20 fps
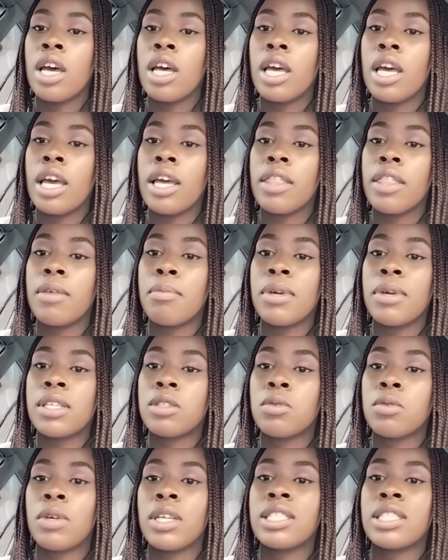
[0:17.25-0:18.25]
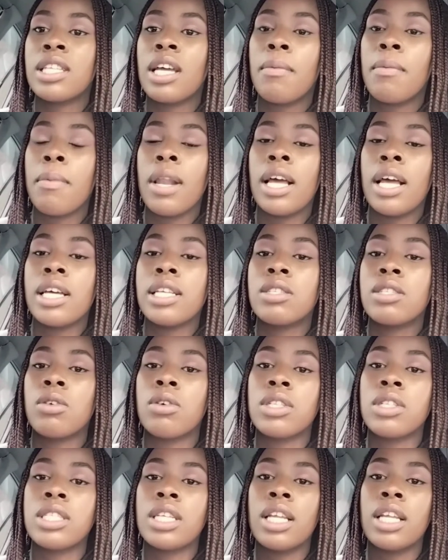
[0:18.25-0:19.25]
the Best Western Plus
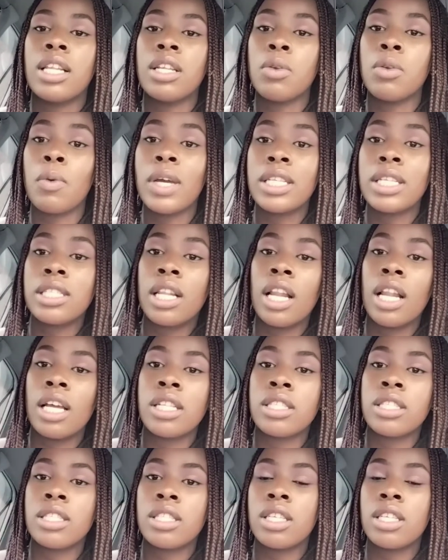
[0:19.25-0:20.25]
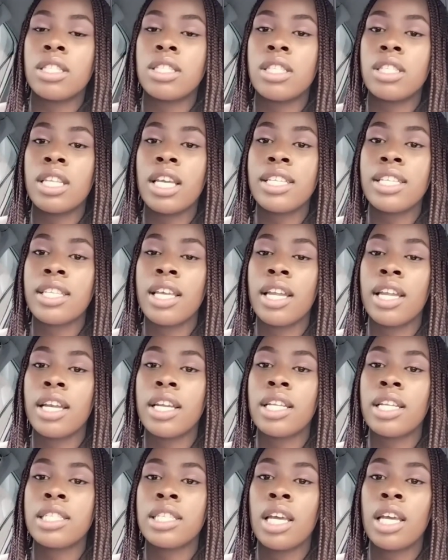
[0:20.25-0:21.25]
Hotel in Westlands. It's near
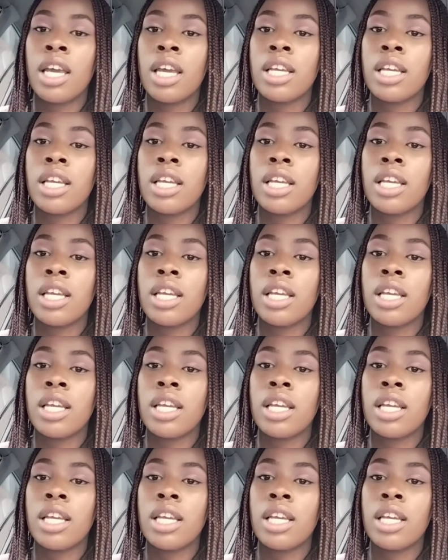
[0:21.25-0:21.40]
Sarit.